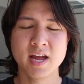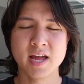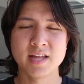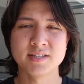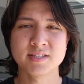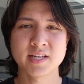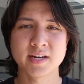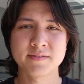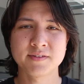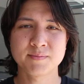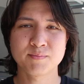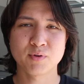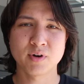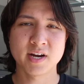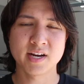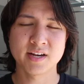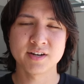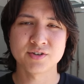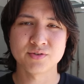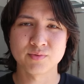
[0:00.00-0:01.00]
instead of
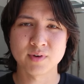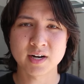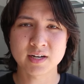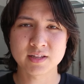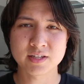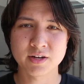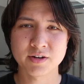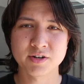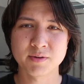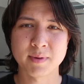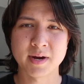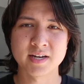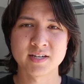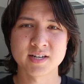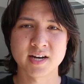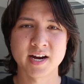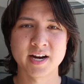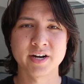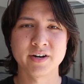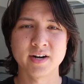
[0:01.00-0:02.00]
spraying it directly onto my
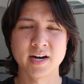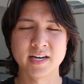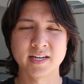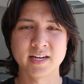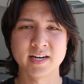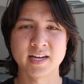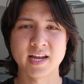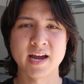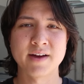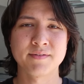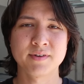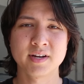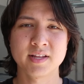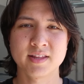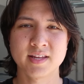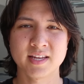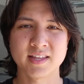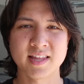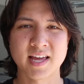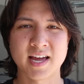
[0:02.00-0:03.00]
tire and getting
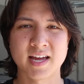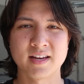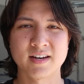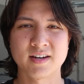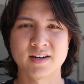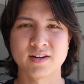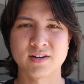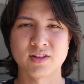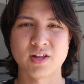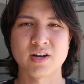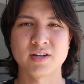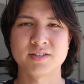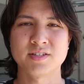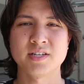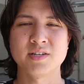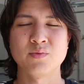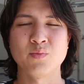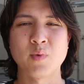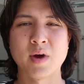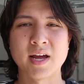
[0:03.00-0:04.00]
everything that
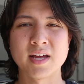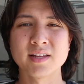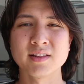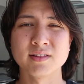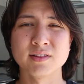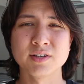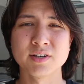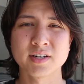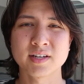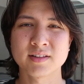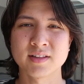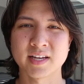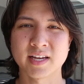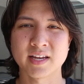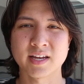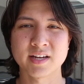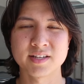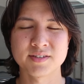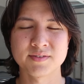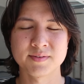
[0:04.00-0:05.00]
glossy wet look like it
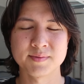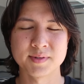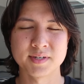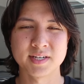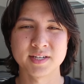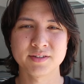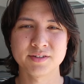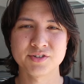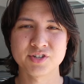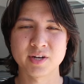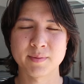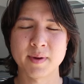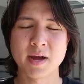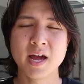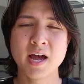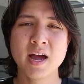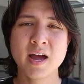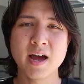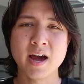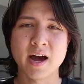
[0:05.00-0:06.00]
cuts from the dealership,
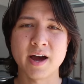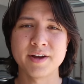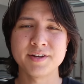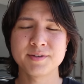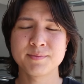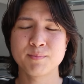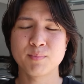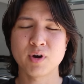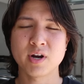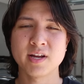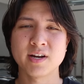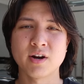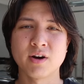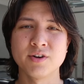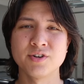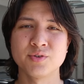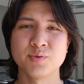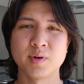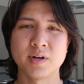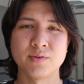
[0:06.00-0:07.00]
I spray it
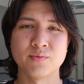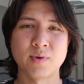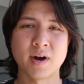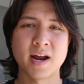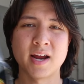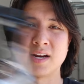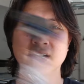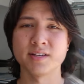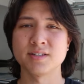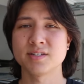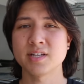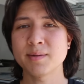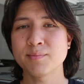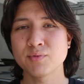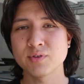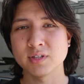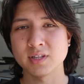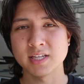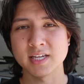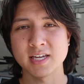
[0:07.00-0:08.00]
onto a rag
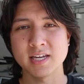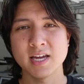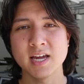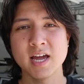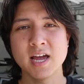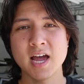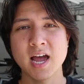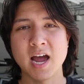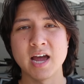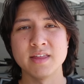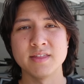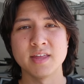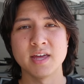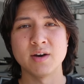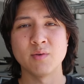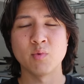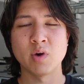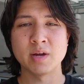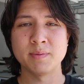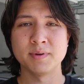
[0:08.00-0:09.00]
separately and
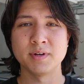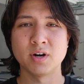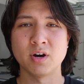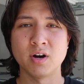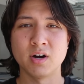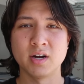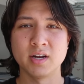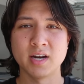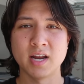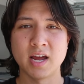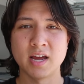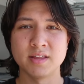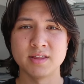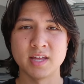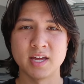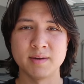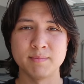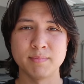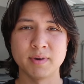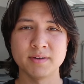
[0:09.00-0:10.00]
then wipe it on and
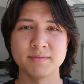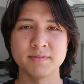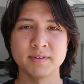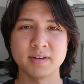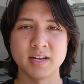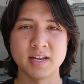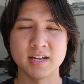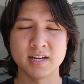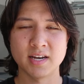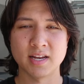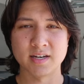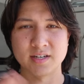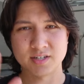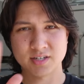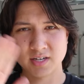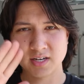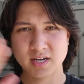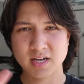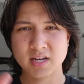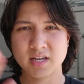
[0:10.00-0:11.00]
then buff it in and
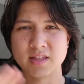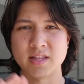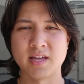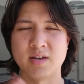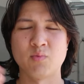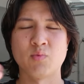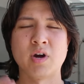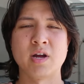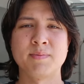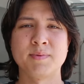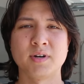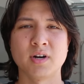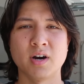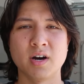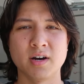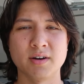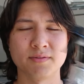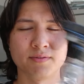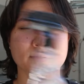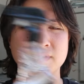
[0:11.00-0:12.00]
then wipe it
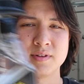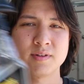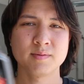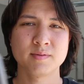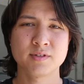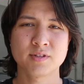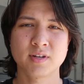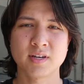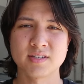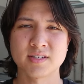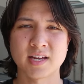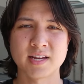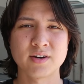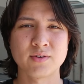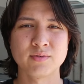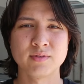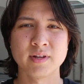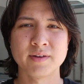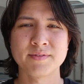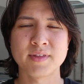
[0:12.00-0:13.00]
off, because I
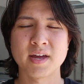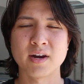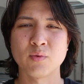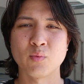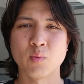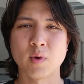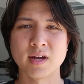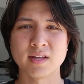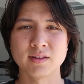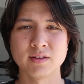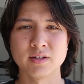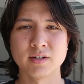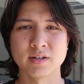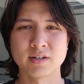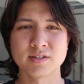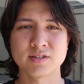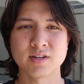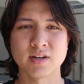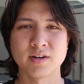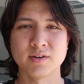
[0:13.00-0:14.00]
don't love that wet look.
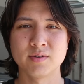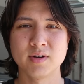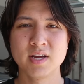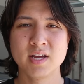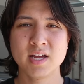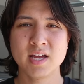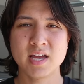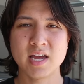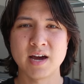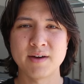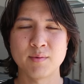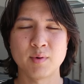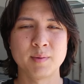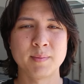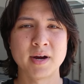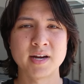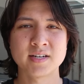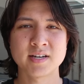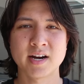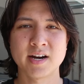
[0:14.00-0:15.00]
So I want
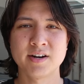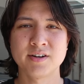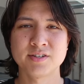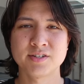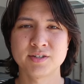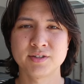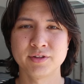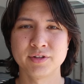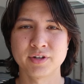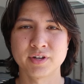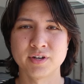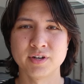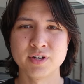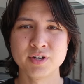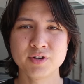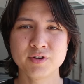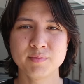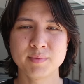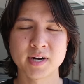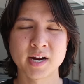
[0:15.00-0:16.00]
my tires to look
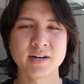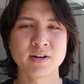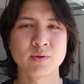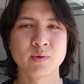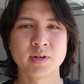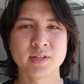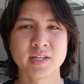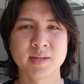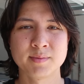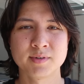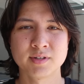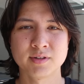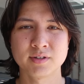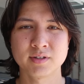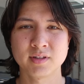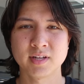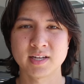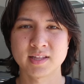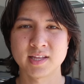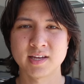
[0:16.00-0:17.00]
new, but I don't want them to
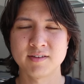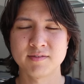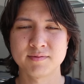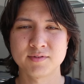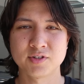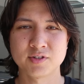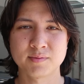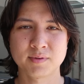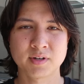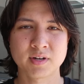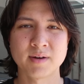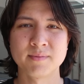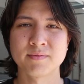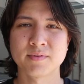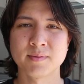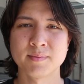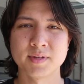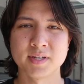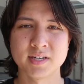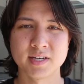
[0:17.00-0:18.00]
look like they've just come
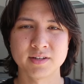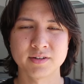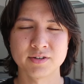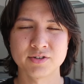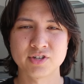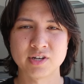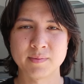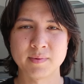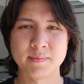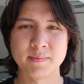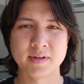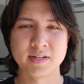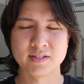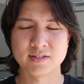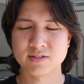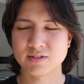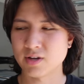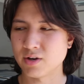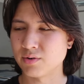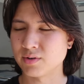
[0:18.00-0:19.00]
from the dealership and been
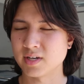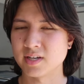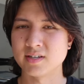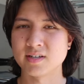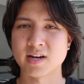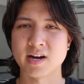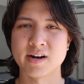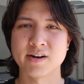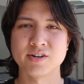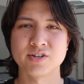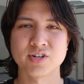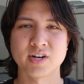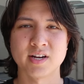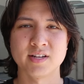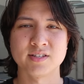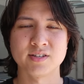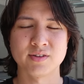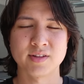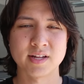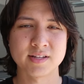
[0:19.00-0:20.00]
soaked in tire shine.
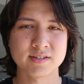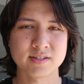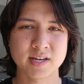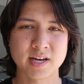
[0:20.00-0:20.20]
So that's